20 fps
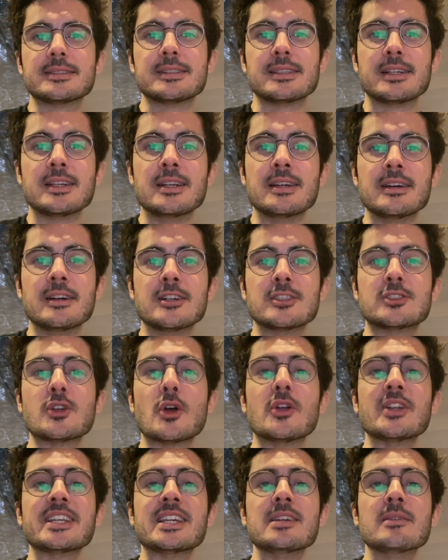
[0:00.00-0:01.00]
an, a
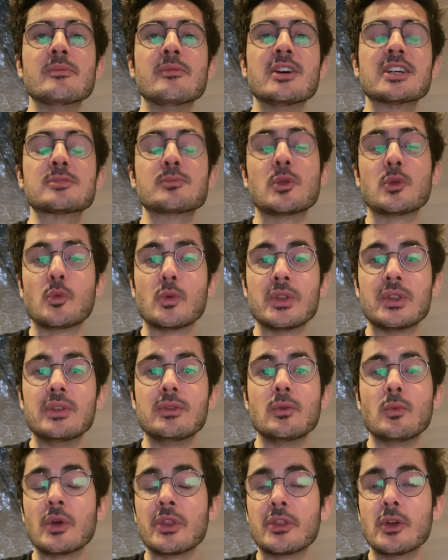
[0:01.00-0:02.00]
turnkey investment with
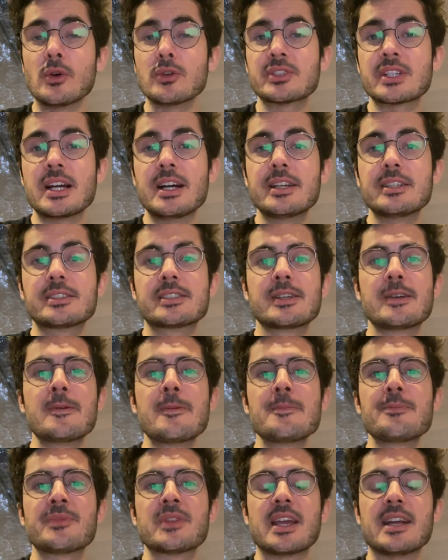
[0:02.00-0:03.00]
with those guys
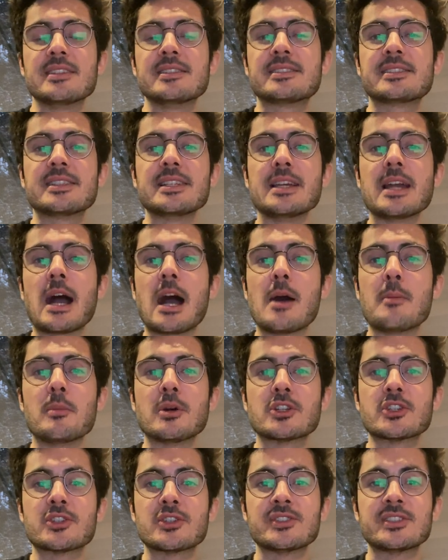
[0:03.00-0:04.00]
and see how
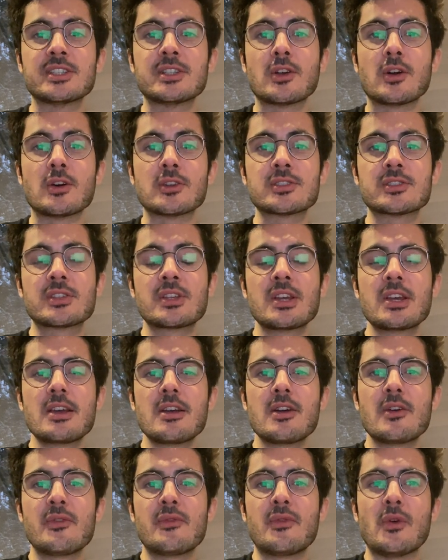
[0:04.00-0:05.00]
much does it cost
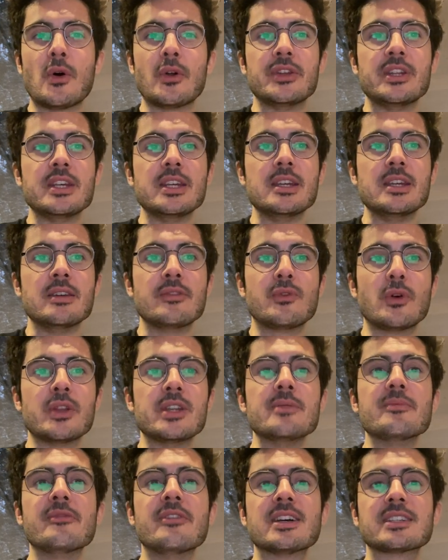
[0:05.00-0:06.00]
for the for the
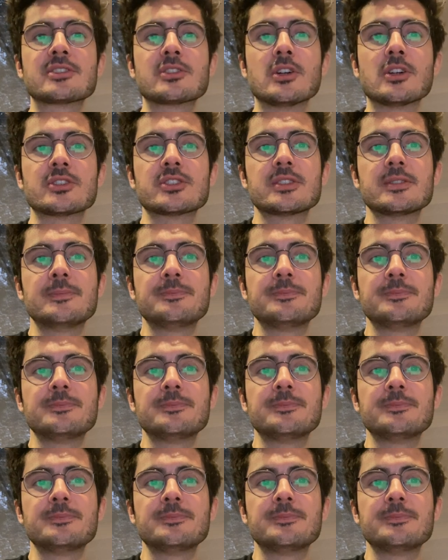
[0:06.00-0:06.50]
investors